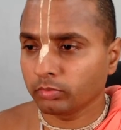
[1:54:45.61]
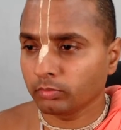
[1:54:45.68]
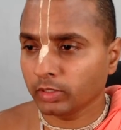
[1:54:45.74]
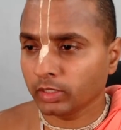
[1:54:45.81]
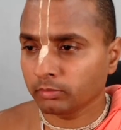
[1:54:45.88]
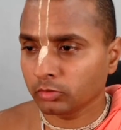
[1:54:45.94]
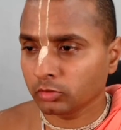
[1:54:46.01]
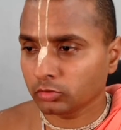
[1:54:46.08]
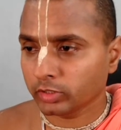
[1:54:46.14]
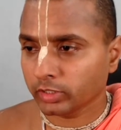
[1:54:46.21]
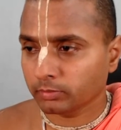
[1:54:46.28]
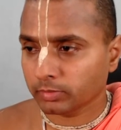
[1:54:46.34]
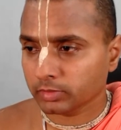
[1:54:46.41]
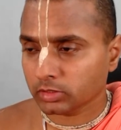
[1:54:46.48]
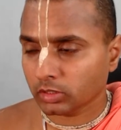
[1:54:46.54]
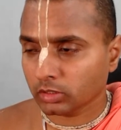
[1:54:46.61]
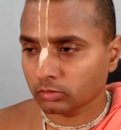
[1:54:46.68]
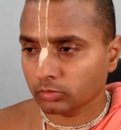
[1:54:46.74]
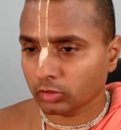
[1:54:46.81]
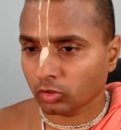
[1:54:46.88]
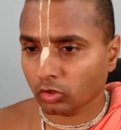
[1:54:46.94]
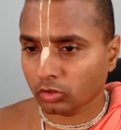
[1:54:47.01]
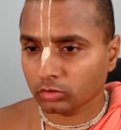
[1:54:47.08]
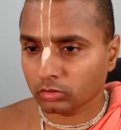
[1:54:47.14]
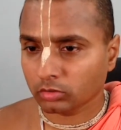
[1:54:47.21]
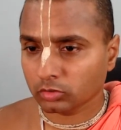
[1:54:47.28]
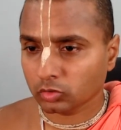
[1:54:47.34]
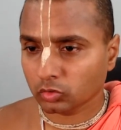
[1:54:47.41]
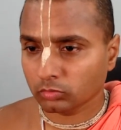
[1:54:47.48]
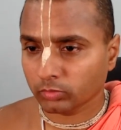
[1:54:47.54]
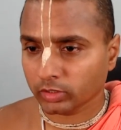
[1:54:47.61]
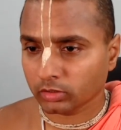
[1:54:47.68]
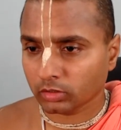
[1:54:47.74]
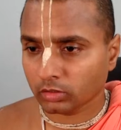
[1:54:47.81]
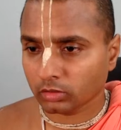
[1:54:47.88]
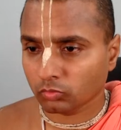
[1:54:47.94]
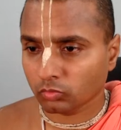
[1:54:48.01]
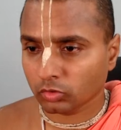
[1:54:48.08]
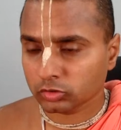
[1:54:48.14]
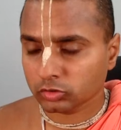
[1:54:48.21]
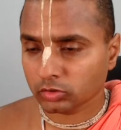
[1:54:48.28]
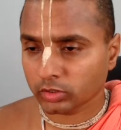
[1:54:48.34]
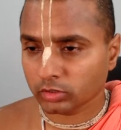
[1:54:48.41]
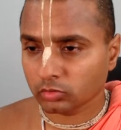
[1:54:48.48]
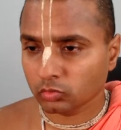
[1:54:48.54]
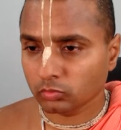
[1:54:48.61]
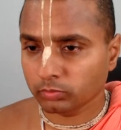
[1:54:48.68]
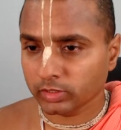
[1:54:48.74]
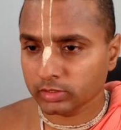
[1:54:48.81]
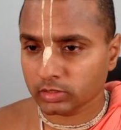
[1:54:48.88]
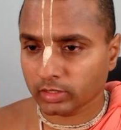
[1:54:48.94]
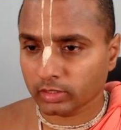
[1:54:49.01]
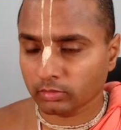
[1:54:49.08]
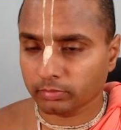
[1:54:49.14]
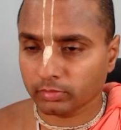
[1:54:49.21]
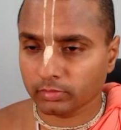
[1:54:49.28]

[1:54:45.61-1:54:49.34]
able to take prasadam and not control my tongue. What should I do? Please help.